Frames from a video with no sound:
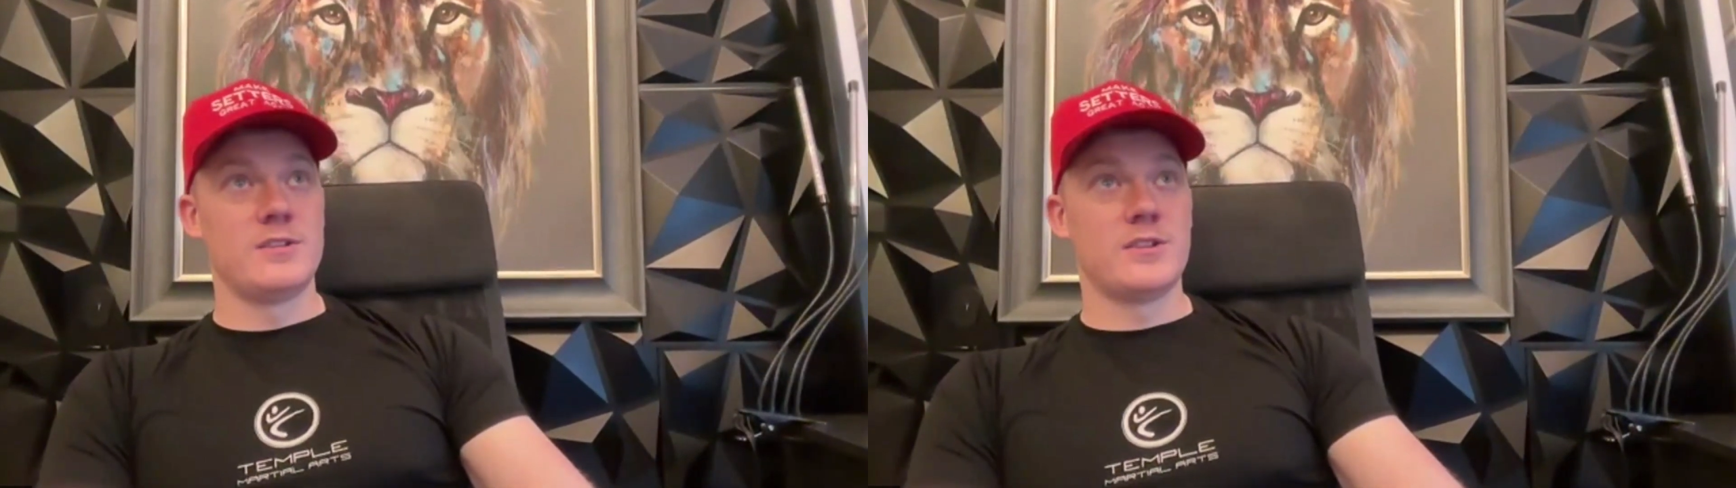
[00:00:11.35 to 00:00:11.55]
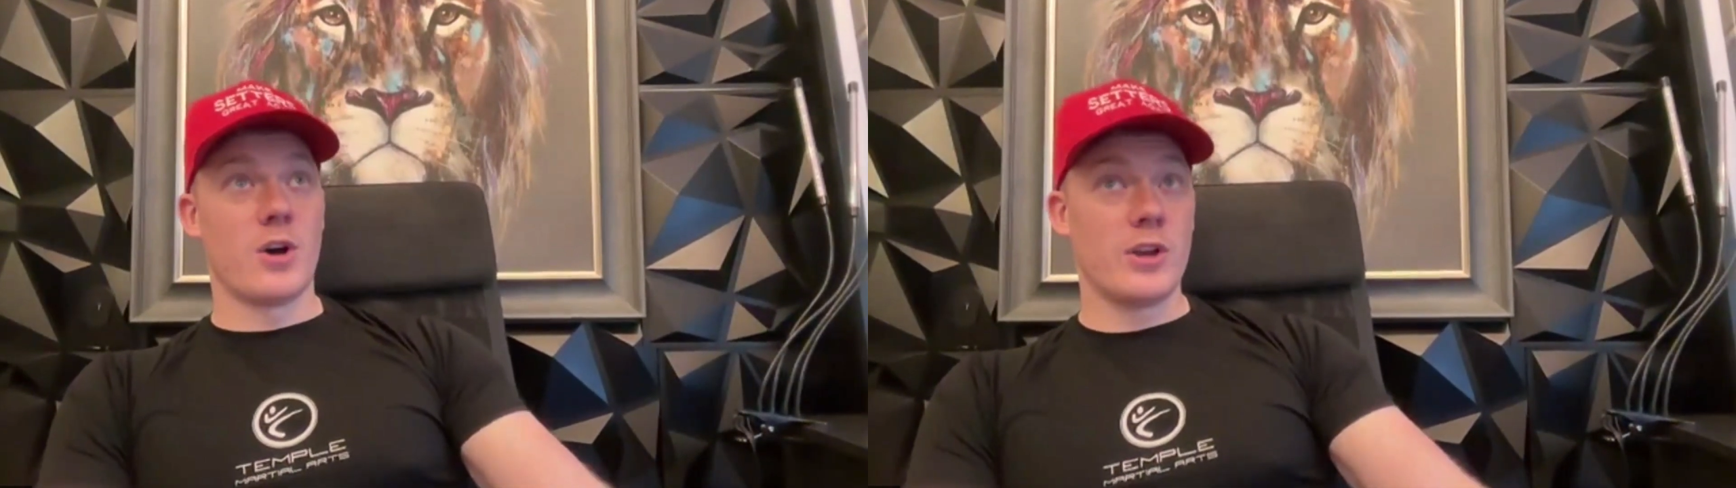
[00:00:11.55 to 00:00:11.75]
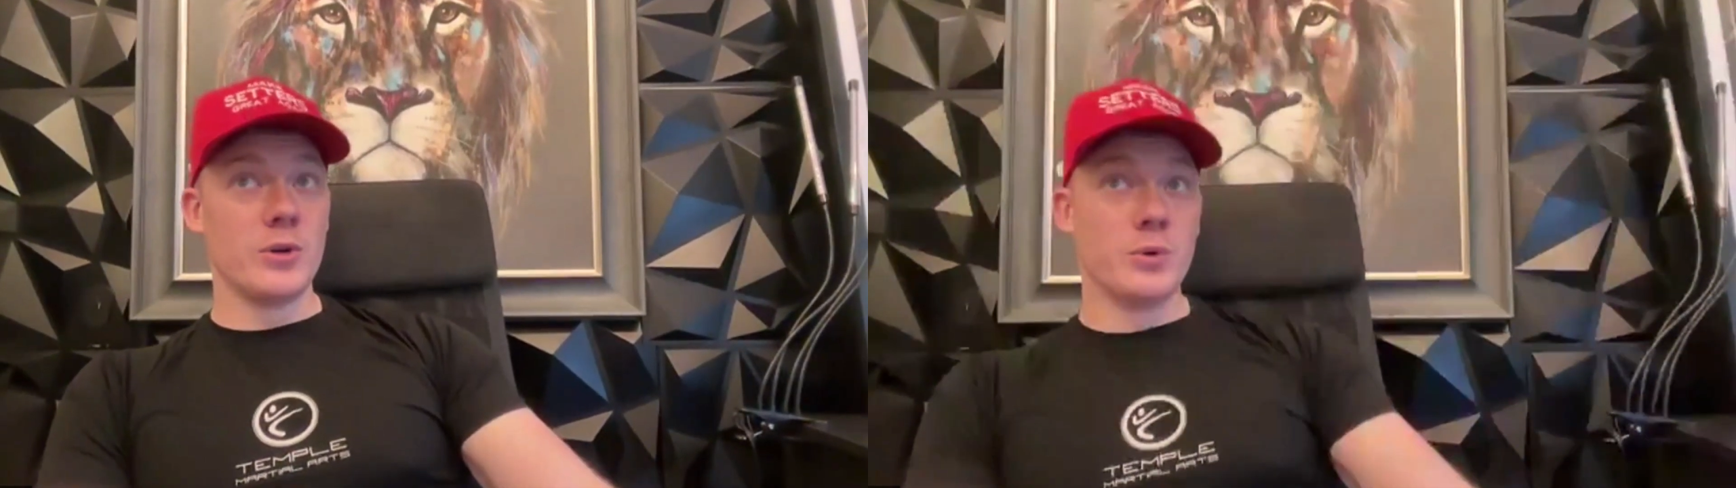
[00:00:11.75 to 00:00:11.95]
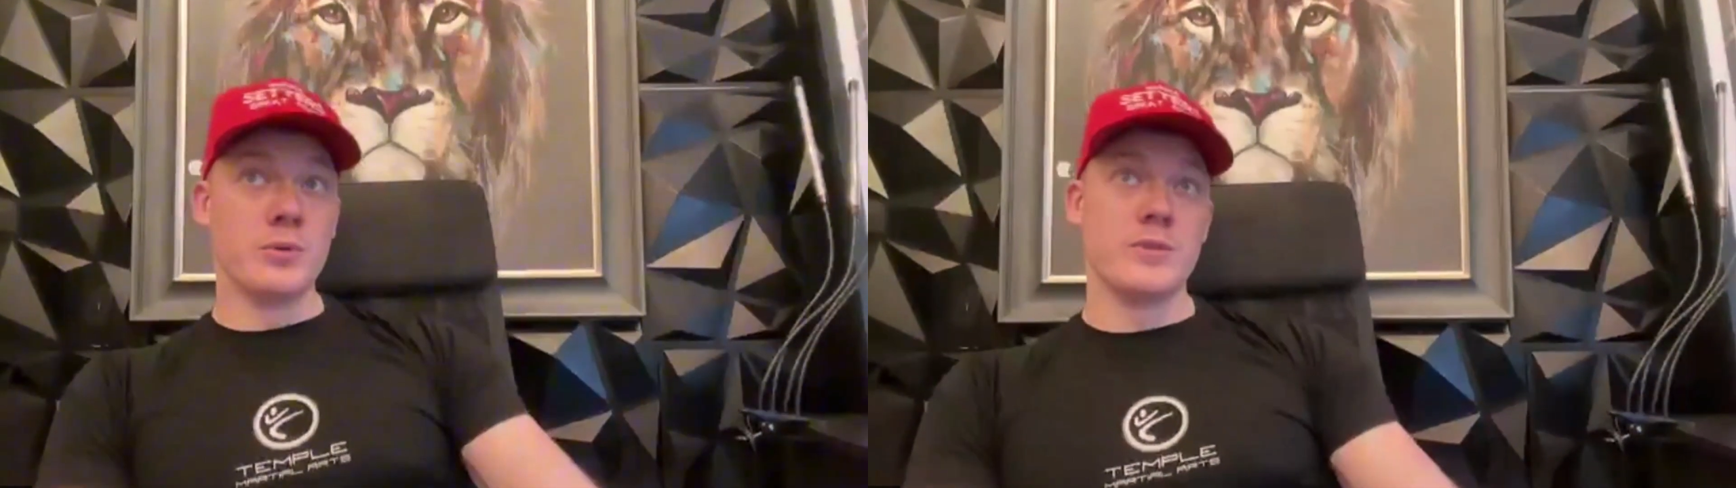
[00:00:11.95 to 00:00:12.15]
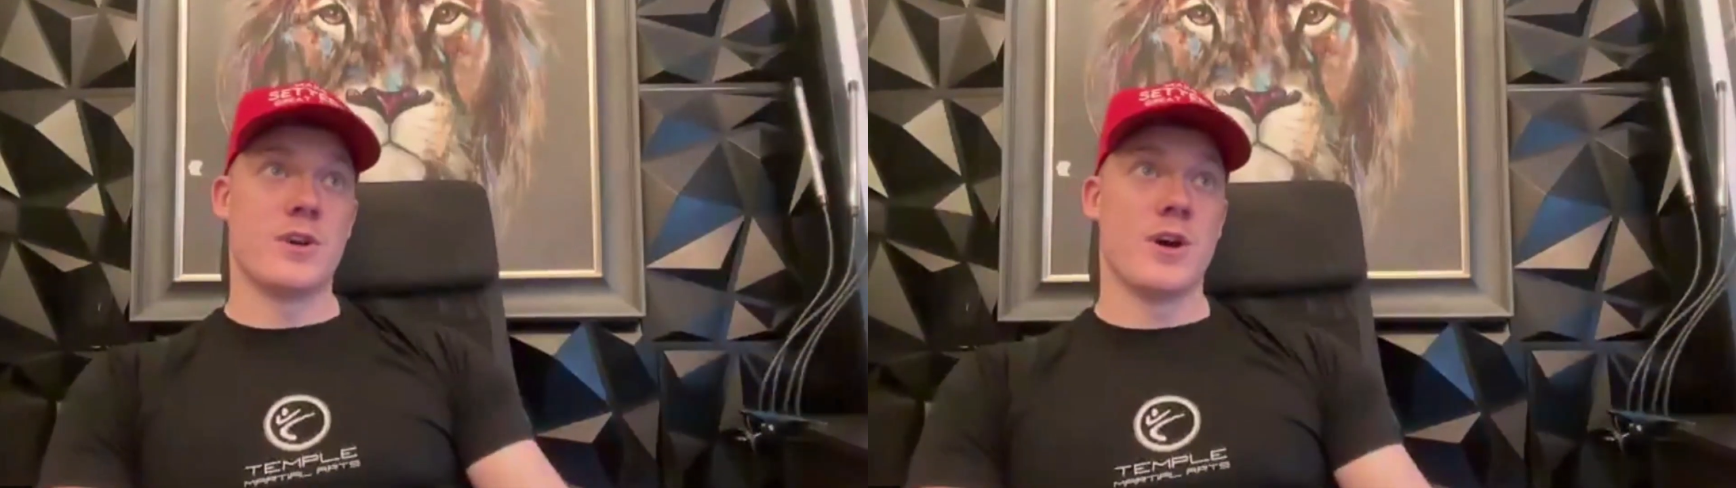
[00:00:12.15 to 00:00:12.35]

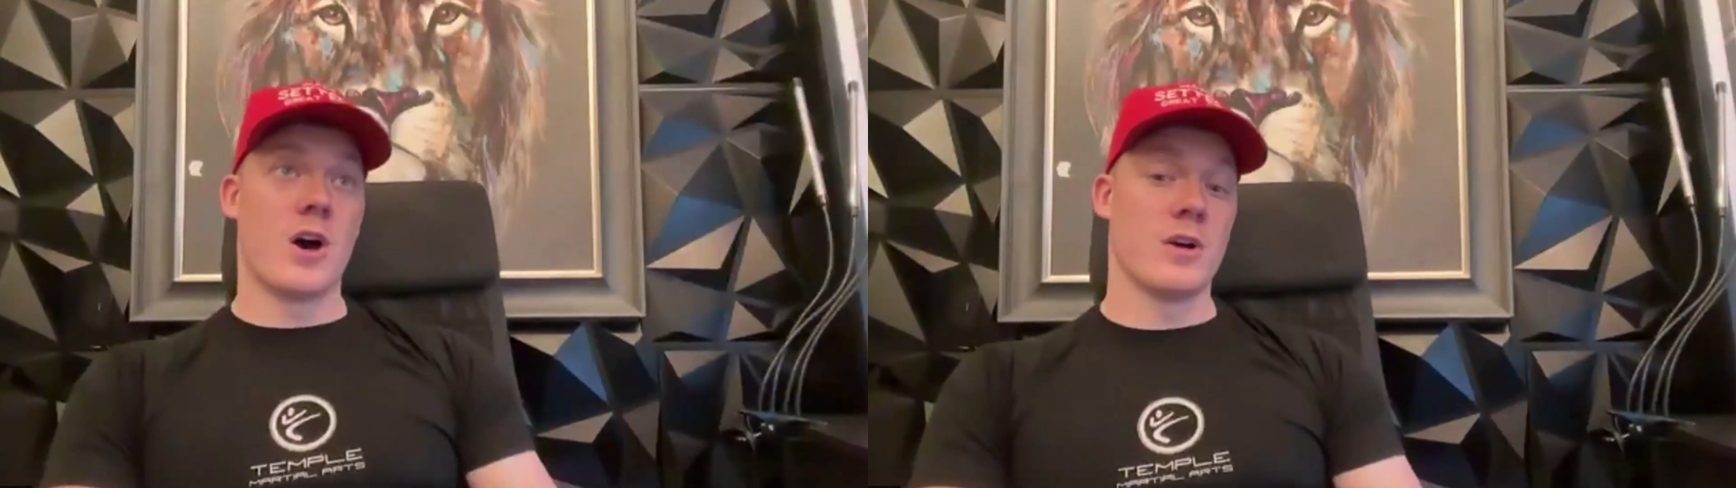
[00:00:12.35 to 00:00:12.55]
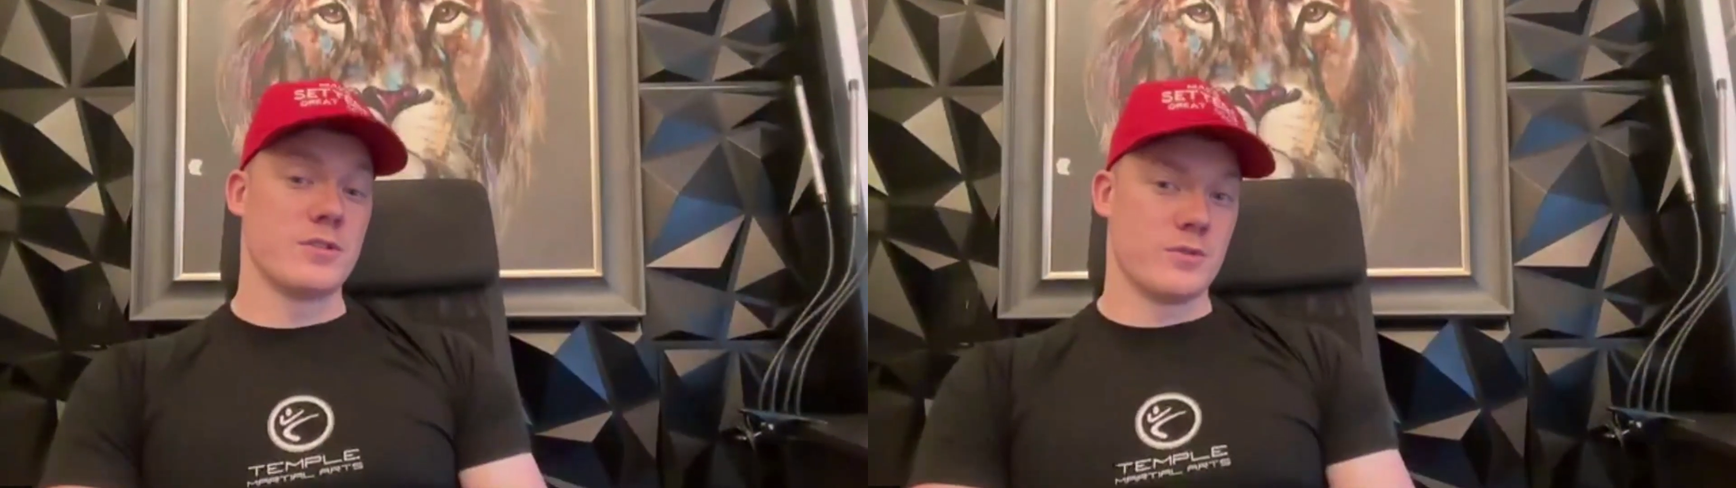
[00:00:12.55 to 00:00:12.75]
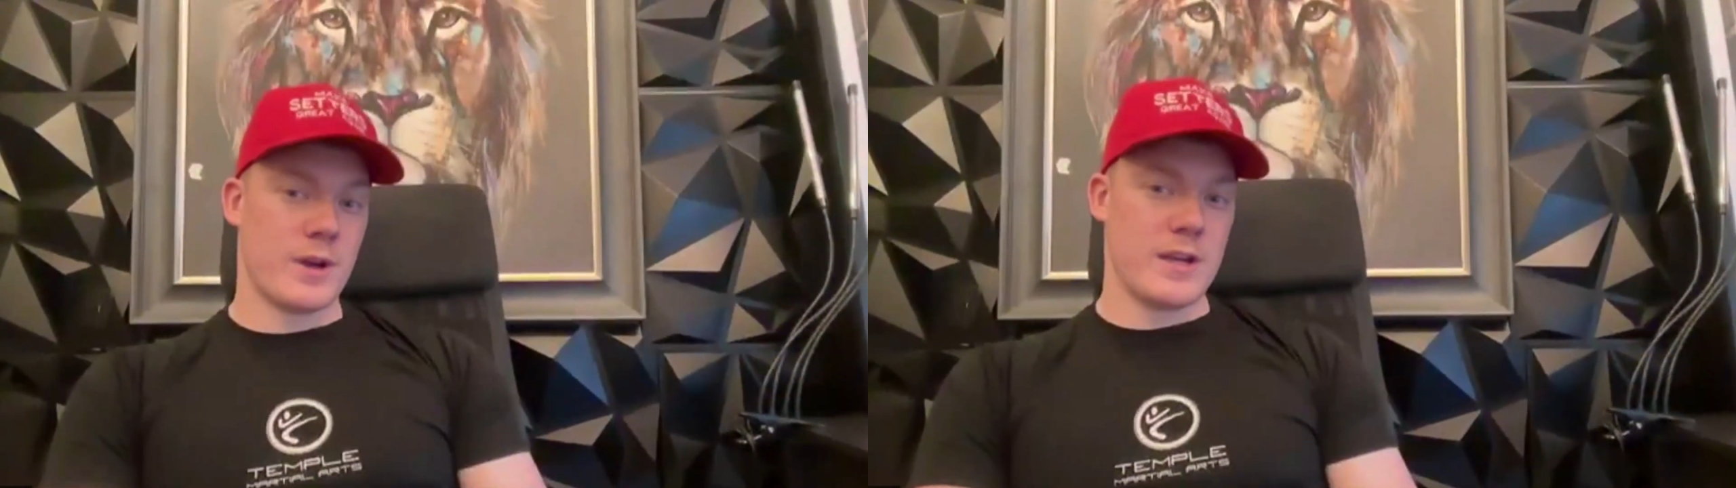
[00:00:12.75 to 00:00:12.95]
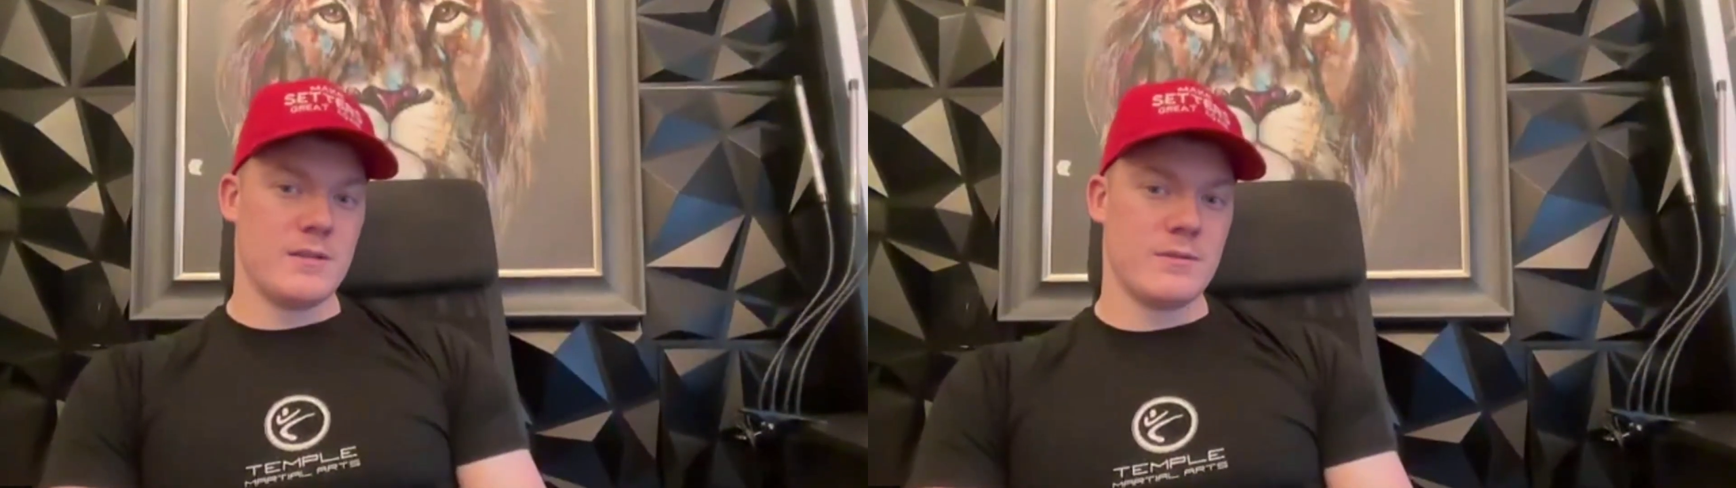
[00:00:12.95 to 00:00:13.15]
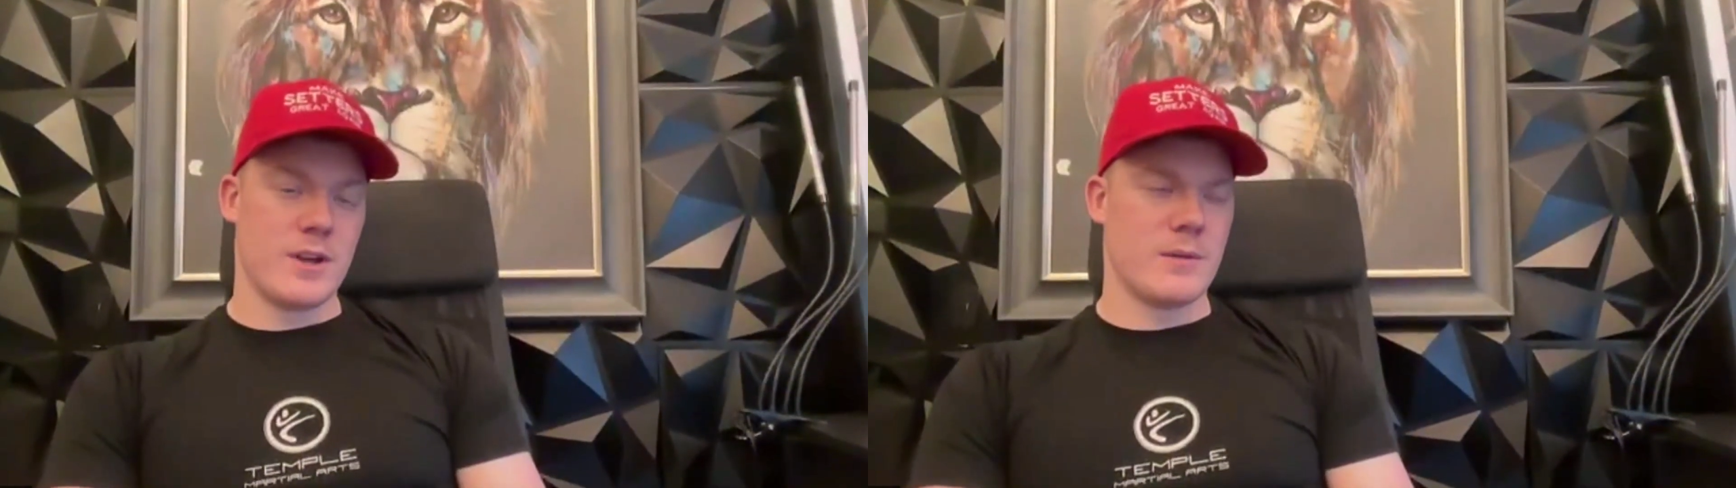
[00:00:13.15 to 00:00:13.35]
dial to answer rate,